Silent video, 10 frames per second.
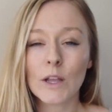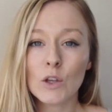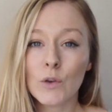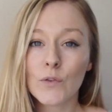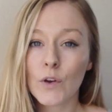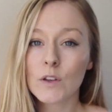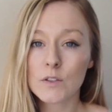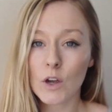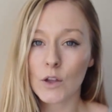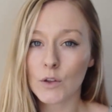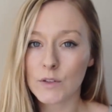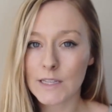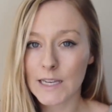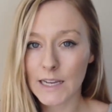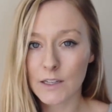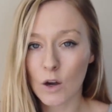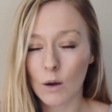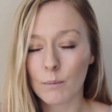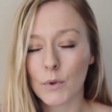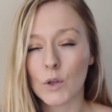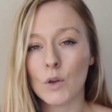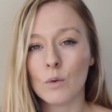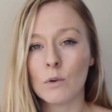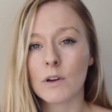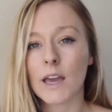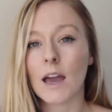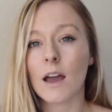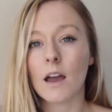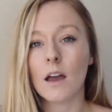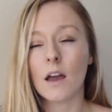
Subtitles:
when you first start using Lady Comp, you will get